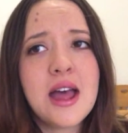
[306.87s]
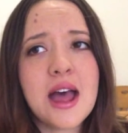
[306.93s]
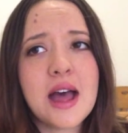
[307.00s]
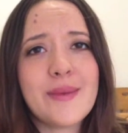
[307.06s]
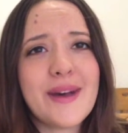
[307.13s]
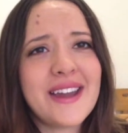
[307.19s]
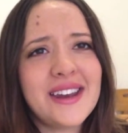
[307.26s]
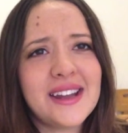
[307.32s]

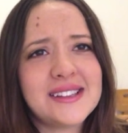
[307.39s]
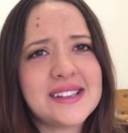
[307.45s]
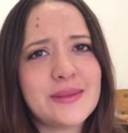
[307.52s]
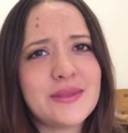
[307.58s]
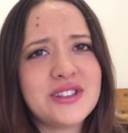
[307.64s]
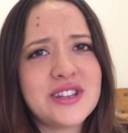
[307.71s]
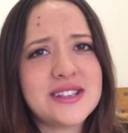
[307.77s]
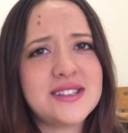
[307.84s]
I had an egg
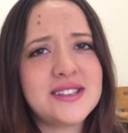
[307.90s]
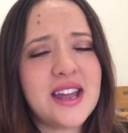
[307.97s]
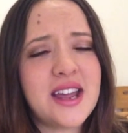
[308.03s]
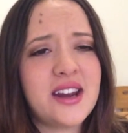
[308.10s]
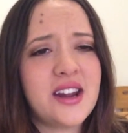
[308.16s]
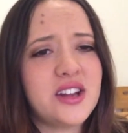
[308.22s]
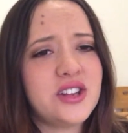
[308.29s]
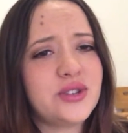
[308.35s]
sandwich yesterday
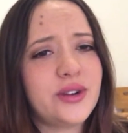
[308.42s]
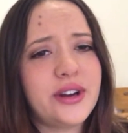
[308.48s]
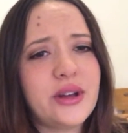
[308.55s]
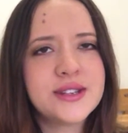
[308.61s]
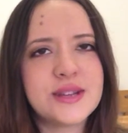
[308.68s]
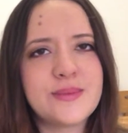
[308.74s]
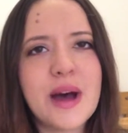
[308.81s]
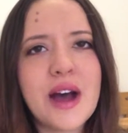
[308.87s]
and I enjoyed
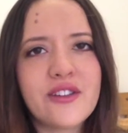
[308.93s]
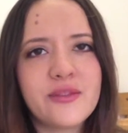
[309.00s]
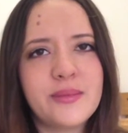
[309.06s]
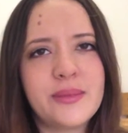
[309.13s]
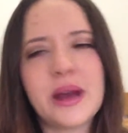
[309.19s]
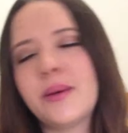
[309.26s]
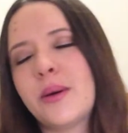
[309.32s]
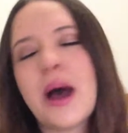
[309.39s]
it. So
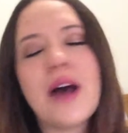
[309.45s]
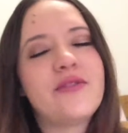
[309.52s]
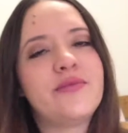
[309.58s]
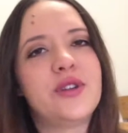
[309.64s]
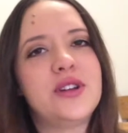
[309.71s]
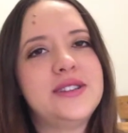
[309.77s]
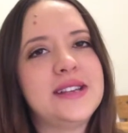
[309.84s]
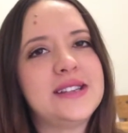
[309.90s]
apart
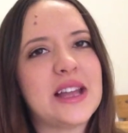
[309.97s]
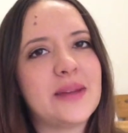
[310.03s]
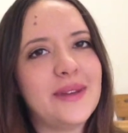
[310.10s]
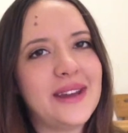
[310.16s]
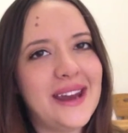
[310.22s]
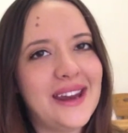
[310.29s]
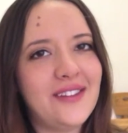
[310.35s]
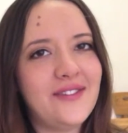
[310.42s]
from those things, I've
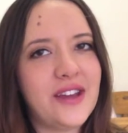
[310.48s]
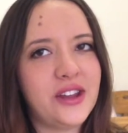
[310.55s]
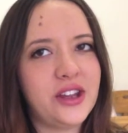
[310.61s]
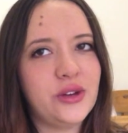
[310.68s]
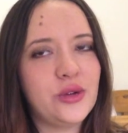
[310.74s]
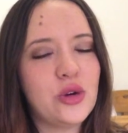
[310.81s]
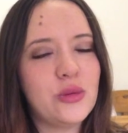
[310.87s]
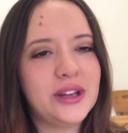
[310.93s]
been eating
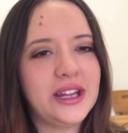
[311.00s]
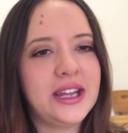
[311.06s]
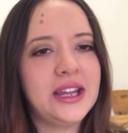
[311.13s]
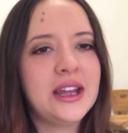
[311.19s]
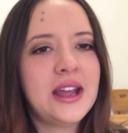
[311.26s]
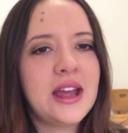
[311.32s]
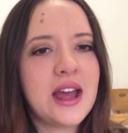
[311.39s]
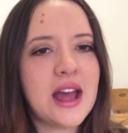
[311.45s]
fairly normally.
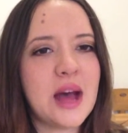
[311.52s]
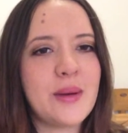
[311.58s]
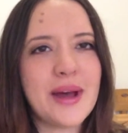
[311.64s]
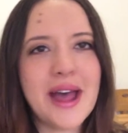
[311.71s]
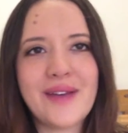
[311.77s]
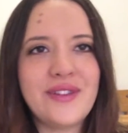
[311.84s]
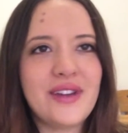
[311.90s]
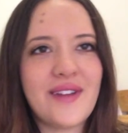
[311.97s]
I
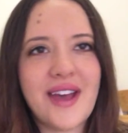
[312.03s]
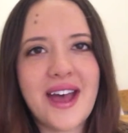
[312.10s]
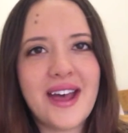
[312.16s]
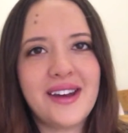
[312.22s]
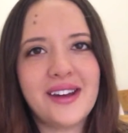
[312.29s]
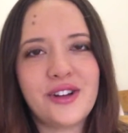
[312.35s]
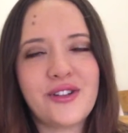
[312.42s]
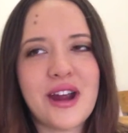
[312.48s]
have never
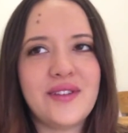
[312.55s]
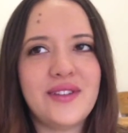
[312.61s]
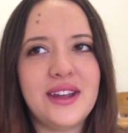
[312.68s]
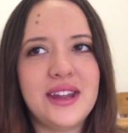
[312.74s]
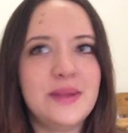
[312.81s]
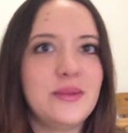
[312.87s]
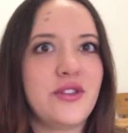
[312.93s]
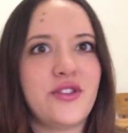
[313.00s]
had a
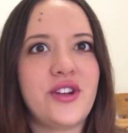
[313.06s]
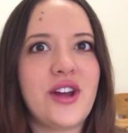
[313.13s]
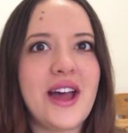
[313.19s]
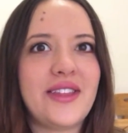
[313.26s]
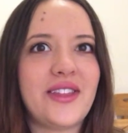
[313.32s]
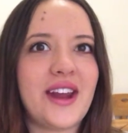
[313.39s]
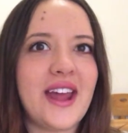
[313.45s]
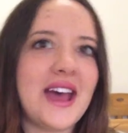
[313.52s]
craving in the middle of the
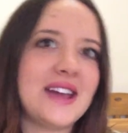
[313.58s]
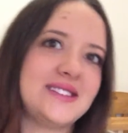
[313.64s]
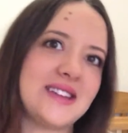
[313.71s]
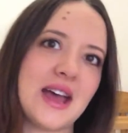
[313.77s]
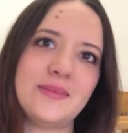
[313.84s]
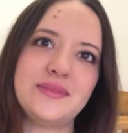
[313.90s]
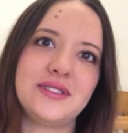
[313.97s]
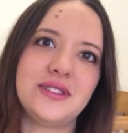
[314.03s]
night that I had
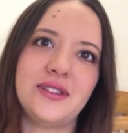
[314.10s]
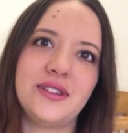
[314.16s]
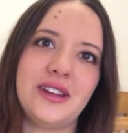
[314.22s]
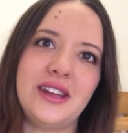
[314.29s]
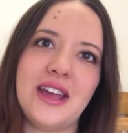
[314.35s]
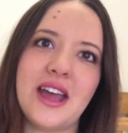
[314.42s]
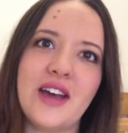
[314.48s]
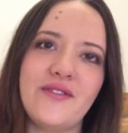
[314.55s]
to
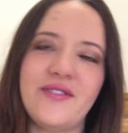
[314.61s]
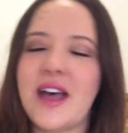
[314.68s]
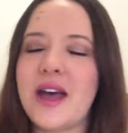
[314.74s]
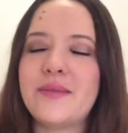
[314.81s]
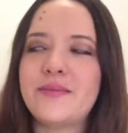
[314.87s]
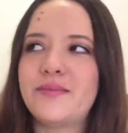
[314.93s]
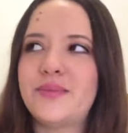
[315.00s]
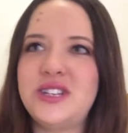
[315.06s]
absolutely have
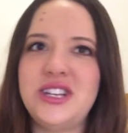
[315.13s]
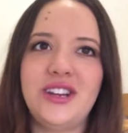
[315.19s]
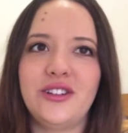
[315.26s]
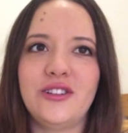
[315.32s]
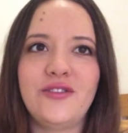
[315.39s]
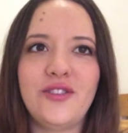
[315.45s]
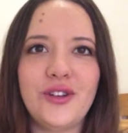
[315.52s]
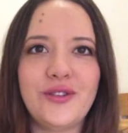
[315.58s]
that
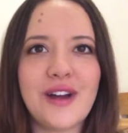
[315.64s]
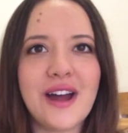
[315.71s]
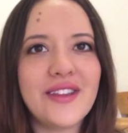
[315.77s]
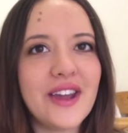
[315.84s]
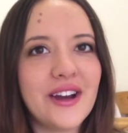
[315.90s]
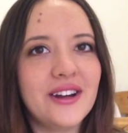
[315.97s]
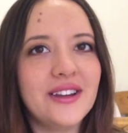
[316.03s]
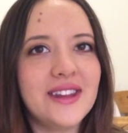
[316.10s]
particular food right
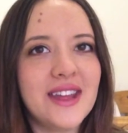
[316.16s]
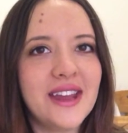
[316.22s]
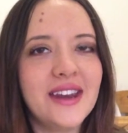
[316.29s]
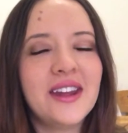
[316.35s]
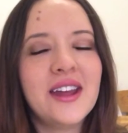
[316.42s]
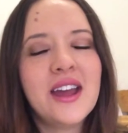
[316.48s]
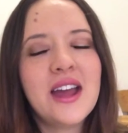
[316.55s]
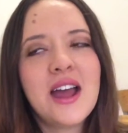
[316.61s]
there and
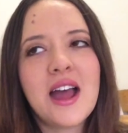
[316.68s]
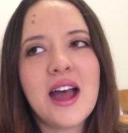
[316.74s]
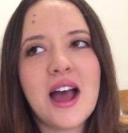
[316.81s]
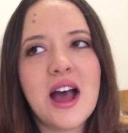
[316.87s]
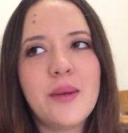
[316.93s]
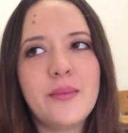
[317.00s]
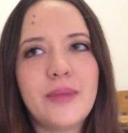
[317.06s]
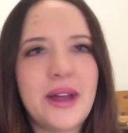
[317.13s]
then.
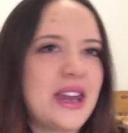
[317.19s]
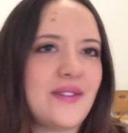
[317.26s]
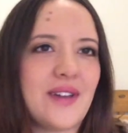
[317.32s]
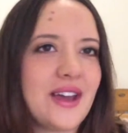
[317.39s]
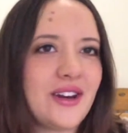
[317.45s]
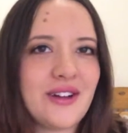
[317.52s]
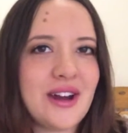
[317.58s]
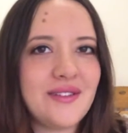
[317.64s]
I never
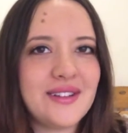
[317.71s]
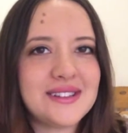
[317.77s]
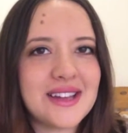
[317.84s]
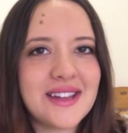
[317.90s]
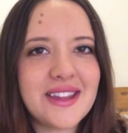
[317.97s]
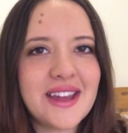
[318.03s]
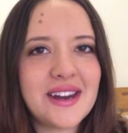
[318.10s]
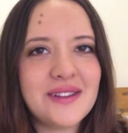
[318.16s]
had cravings
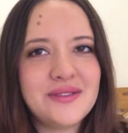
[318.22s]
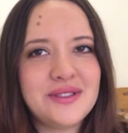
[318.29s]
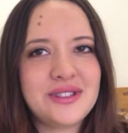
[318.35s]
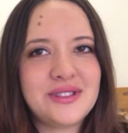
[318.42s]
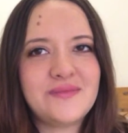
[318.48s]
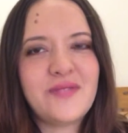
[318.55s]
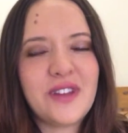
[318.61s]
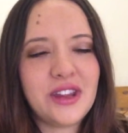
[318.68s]
like that. It
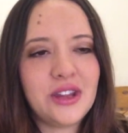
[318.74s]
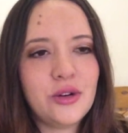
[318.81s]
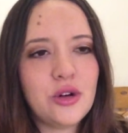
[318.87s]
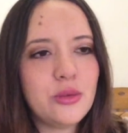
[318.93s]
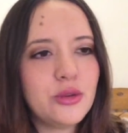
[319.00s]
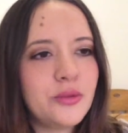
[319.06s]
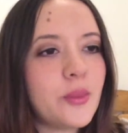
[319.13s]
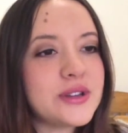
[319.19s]
was fairly
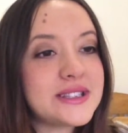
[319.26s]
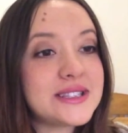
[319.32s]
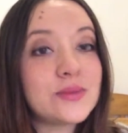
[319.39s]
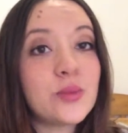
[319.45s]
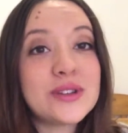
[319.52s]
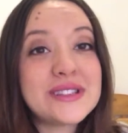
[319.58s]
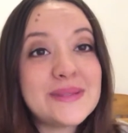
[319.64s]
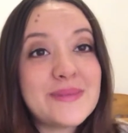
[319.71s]
normal.
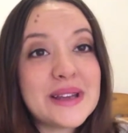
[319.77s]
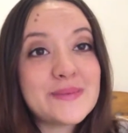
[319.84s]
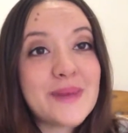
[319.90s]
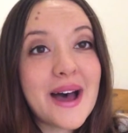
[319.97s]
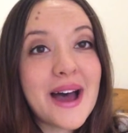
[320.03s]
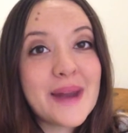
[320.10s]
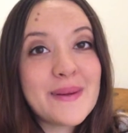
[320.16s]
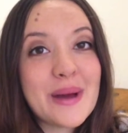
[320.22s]
What's the best
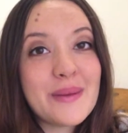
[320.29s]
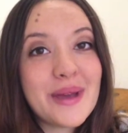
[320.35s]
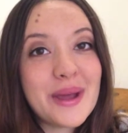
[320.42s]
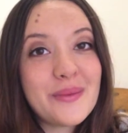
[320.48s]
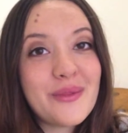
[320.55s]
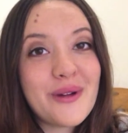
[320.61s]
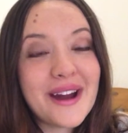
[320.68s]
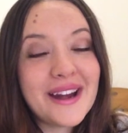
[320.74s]
part about
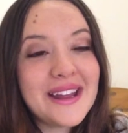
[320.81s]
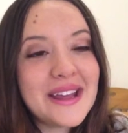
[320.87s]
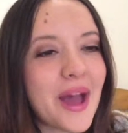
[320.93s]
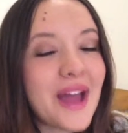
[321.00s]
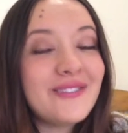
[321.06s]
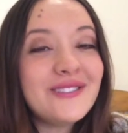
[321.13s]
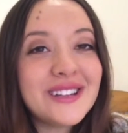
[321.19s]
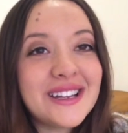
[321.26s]
being pregnant?
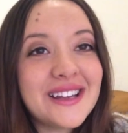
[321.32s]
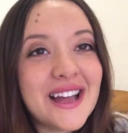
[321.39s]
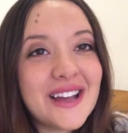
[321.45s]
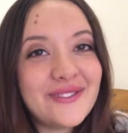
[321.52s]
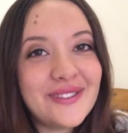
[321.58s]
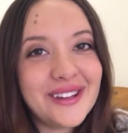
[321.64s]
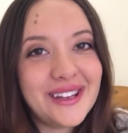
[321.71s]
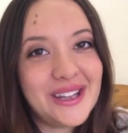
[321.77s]
I really
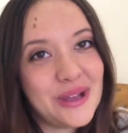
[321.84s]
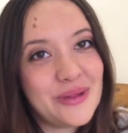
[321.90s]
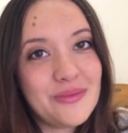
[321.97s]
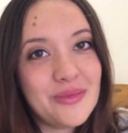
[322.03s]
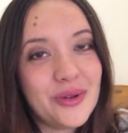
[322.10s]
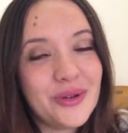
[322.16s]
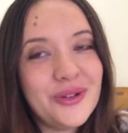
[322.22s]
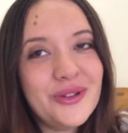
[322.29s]
like feeling
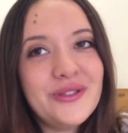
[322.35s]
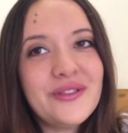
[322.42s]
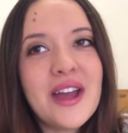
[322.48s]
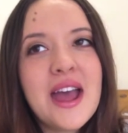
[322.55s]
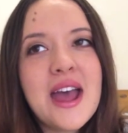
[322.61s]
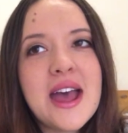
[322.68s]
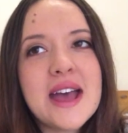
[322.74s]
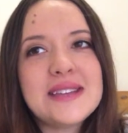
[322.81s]
him move,
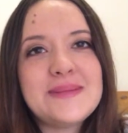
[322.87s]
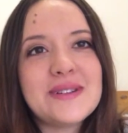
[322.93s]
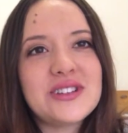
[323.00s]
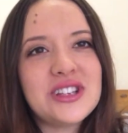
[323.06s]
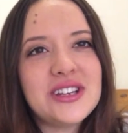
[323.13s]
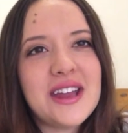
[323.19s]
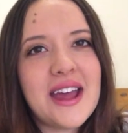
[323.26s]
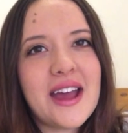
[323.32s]

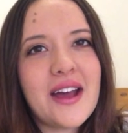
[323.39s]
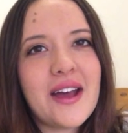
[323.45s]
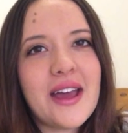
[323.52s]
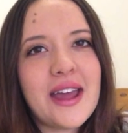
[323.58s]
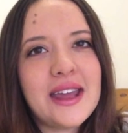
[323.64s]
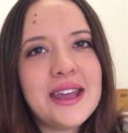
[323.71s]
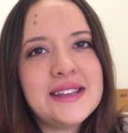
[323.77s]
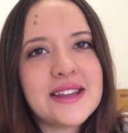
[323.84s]
especially now
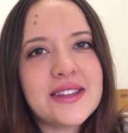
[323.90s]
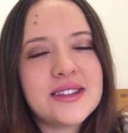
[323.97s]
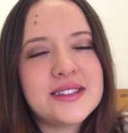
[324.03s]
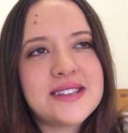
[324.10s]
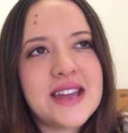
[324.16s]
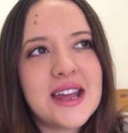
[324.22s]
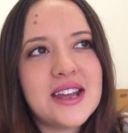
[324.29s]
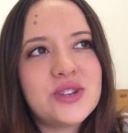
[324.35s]
he's at the
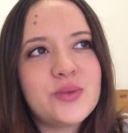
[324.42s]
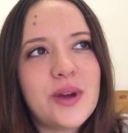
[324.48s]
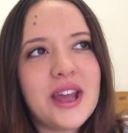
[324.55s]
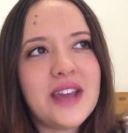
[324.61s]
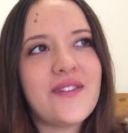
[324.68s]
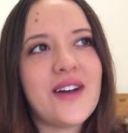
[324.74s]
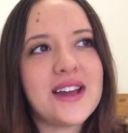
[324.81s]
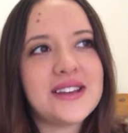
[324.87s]
stage where
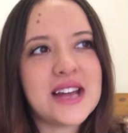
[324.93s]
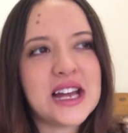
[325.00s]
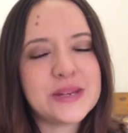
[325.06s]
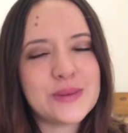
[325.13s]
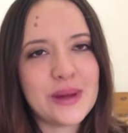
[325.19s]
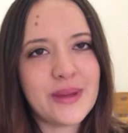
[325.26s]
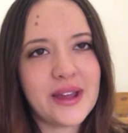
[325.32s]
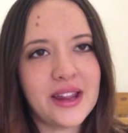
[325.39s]
if I
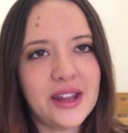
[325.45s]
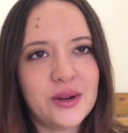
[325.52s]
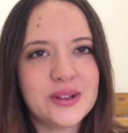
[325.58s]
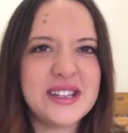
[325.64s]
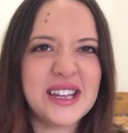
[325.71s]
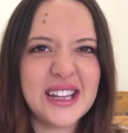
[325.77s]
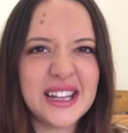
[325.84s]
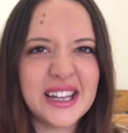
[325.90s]
touch my belly or
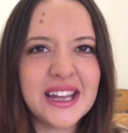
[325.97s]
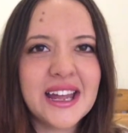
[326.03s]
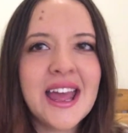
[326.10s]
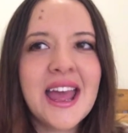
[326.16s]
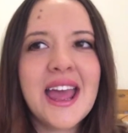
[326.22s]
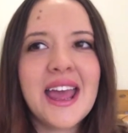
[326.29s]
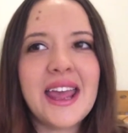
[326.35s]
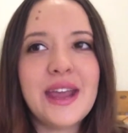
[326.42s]
tickle it,
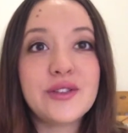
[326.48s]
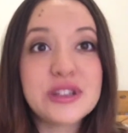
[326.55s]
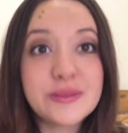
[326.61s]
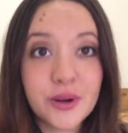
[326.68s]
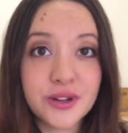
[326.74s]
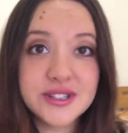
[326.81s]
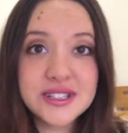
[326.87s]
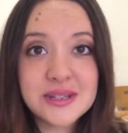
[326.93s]
he
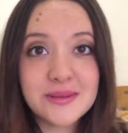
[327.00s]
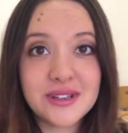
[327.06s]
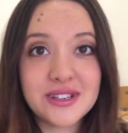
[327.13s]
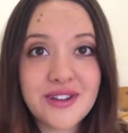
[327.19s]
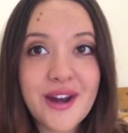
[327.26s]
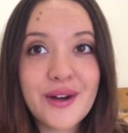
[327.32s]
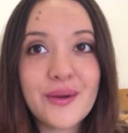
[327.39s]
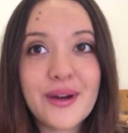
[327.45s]
responds to me
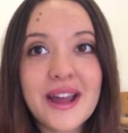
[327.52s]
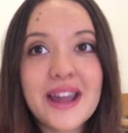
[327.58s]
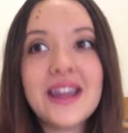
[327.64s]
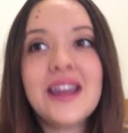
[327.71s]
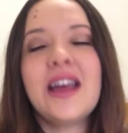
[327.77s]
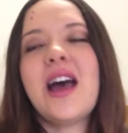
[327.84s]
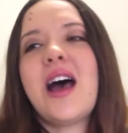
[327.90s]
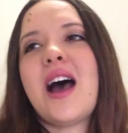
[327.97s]
straight away.
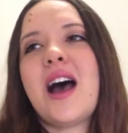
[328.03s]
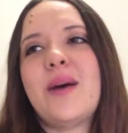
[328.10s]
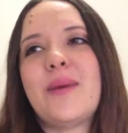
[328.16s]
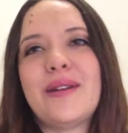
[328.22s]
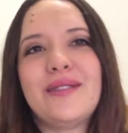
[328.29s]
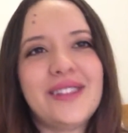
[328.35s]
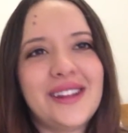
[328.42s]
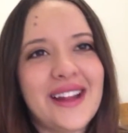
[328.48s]

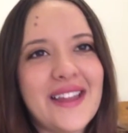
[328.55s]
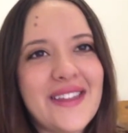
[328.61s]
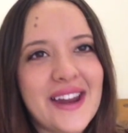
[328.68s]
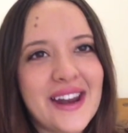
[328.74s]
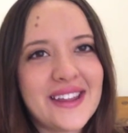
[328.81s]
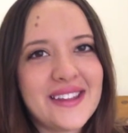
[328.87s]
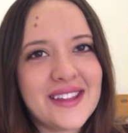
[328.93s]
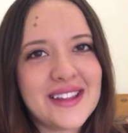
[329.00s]
I really like
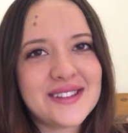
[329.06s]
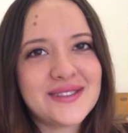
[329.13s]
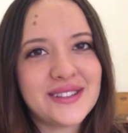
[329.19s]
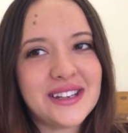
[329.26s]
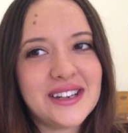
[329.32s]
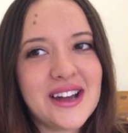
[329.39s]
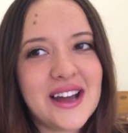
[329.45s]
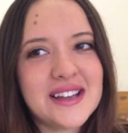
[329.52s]
that. I think that's
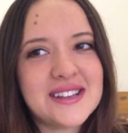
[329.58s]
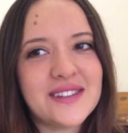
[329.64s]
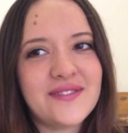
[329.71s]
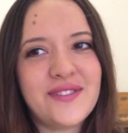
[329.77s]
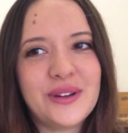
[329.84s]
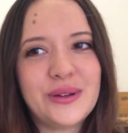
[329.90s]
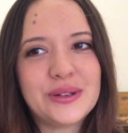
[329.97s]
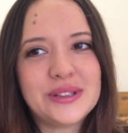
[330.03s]
really nice. It
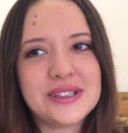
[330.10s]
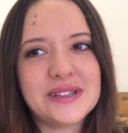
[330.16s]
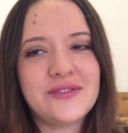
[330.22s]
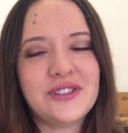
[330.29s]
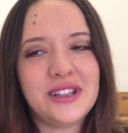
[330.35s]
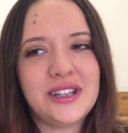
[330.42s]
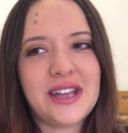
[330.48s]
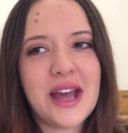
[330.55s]
feels
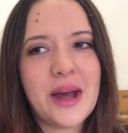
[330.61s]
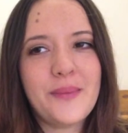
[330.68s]
really